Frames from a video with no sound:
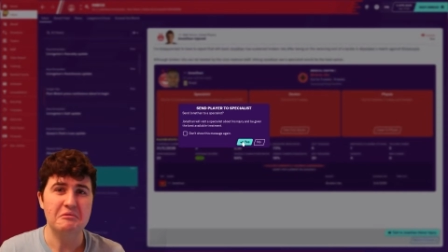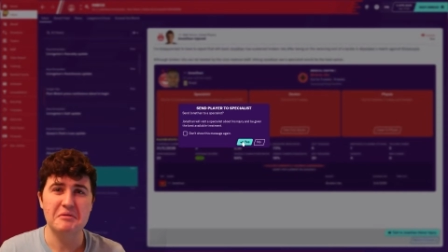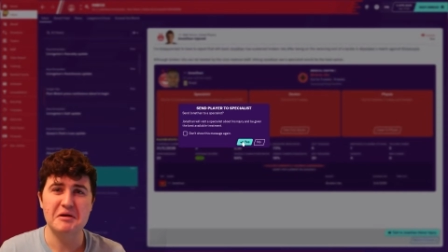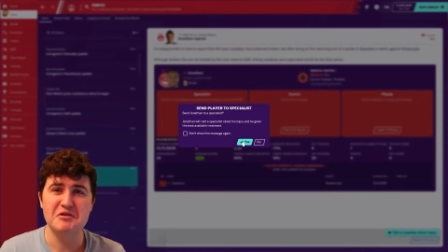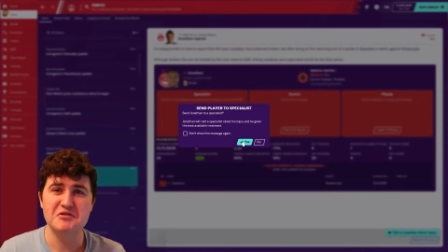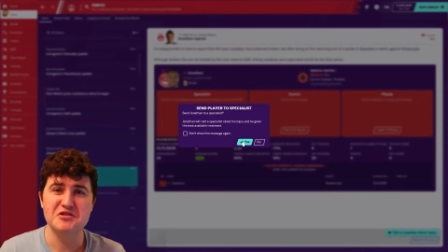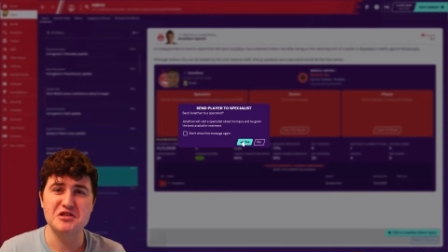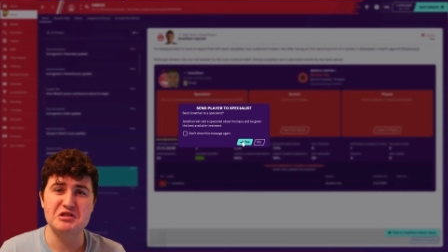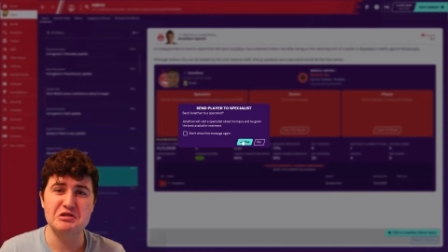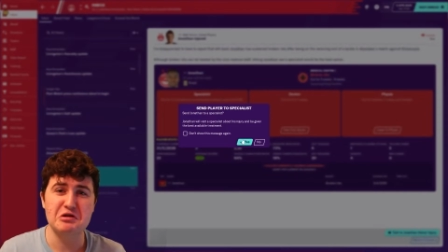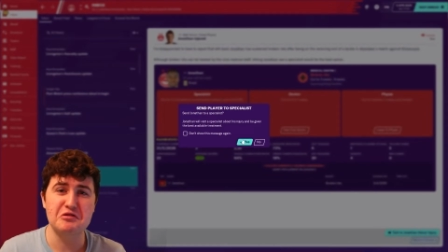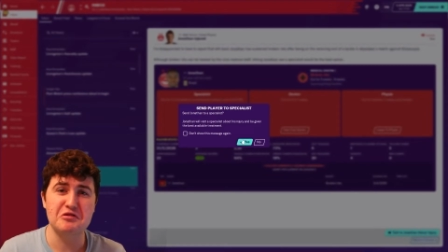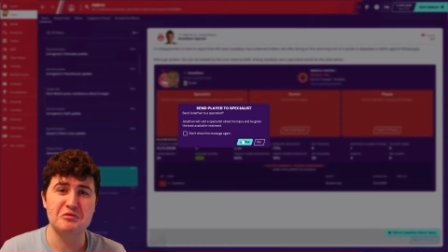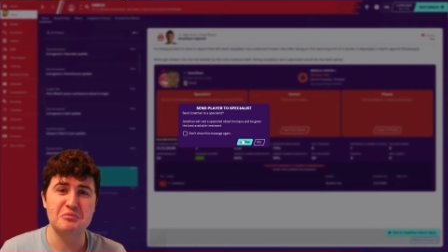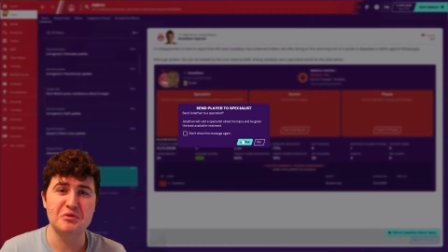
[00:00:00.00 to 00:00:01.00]
Why don't see
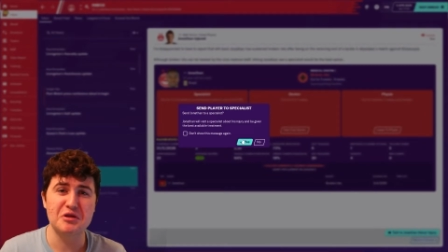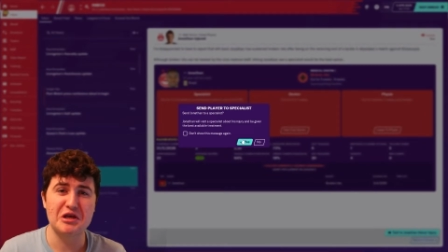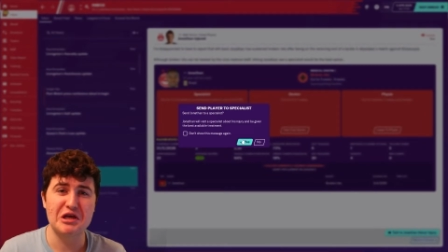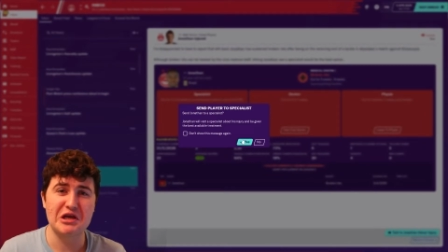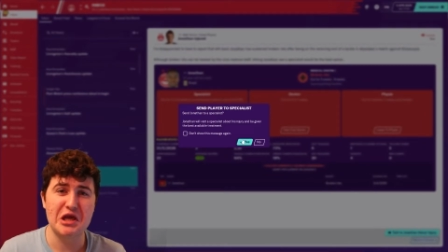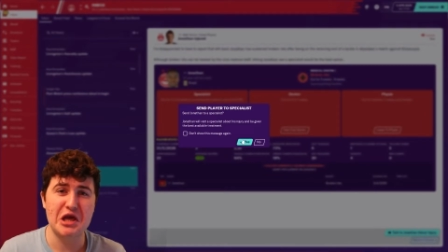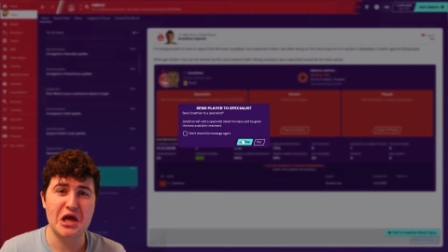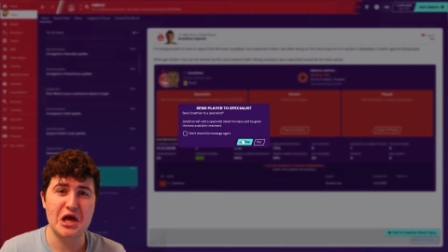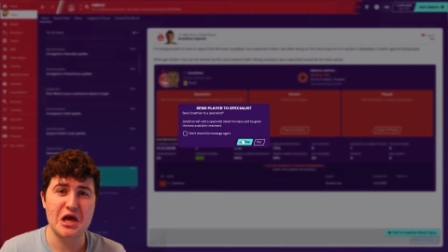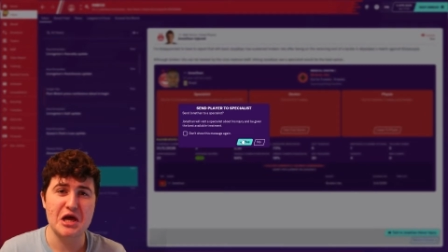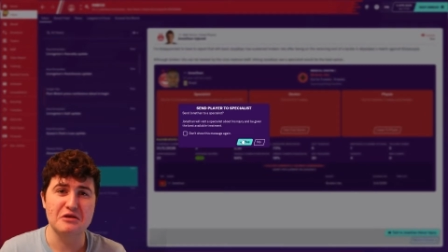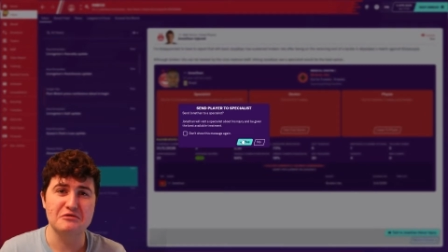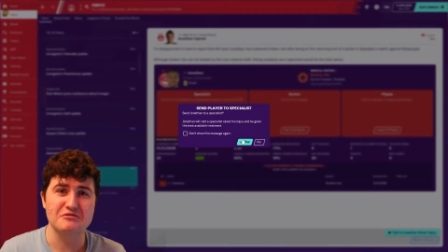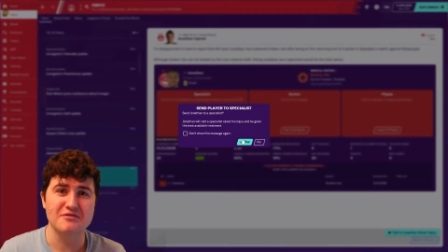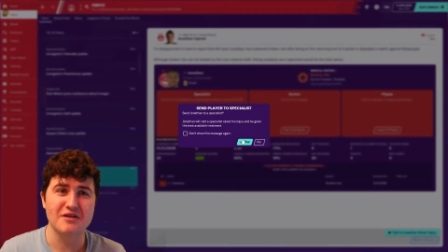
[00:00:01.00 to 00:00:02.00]
Jonathan play
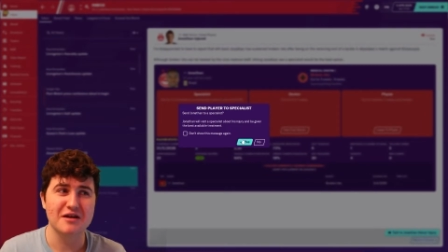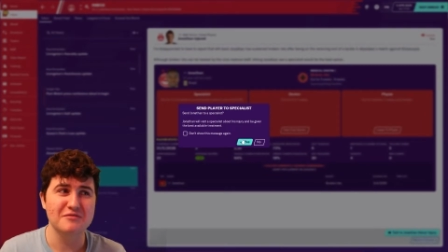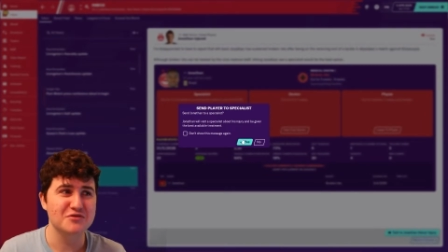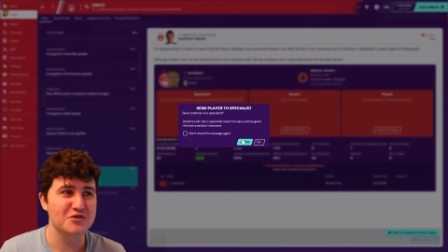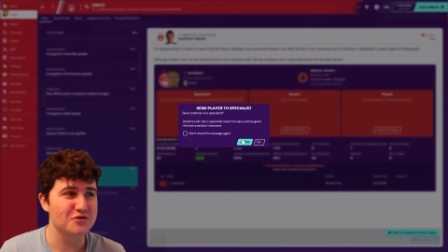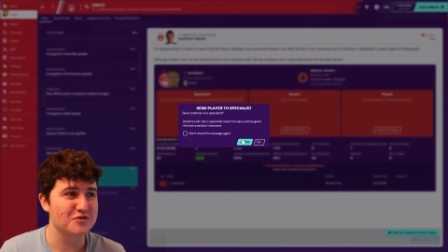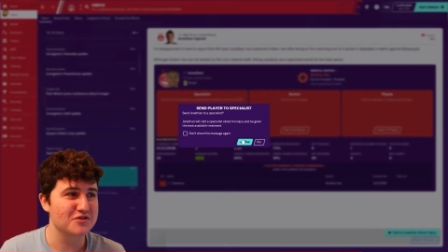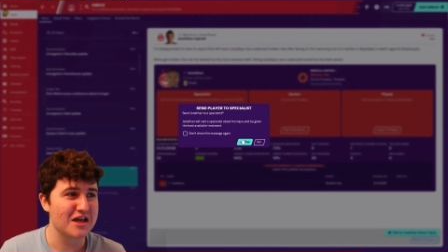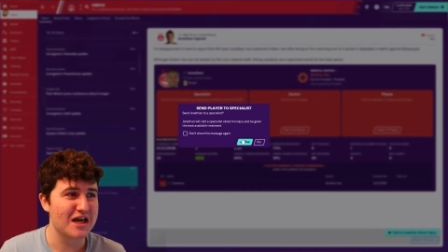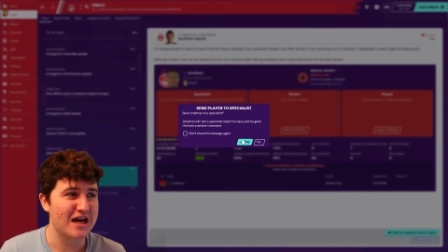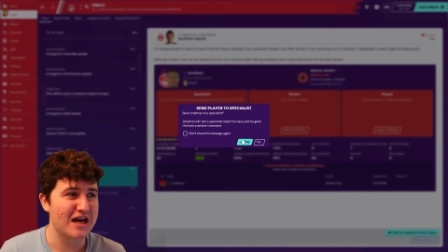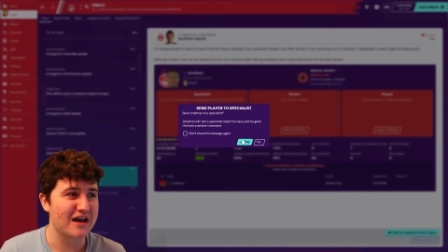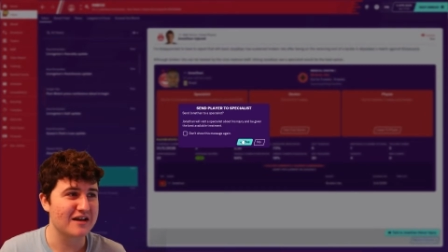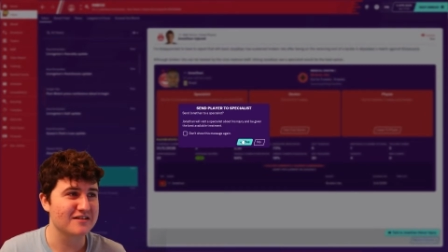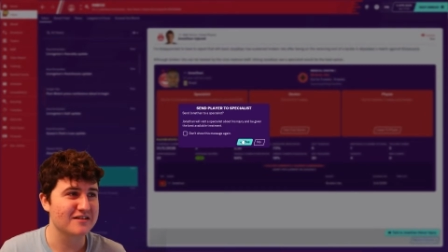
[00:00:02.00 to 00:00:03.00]
again? I'm so
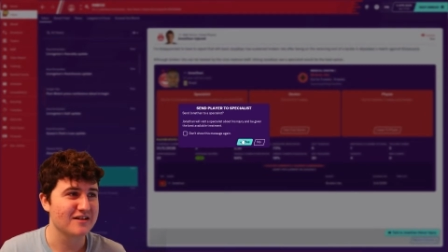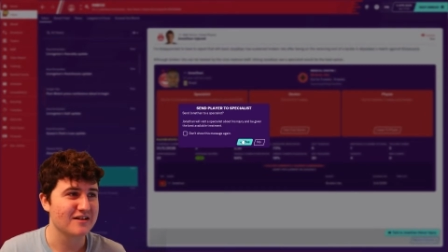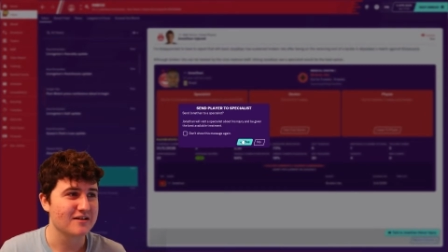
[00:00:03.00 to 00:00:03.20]
sad.